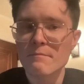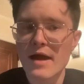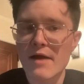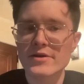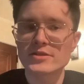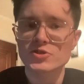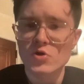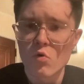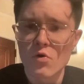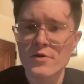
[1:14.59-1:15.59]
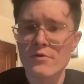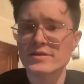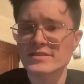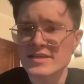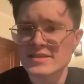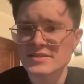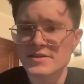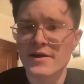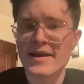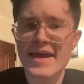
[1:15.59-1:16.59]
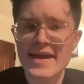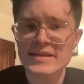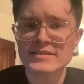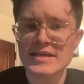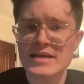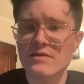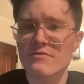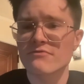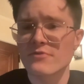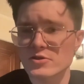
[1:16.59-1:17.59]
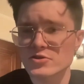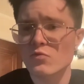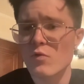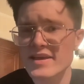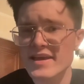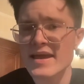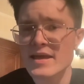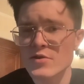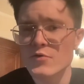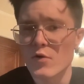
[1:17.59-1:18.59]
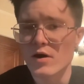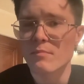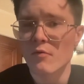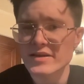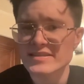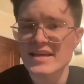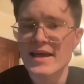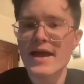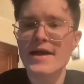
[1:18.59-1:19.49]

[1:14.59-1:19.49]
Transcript: Barrett scored or assisted on 18 of the first 28 New York points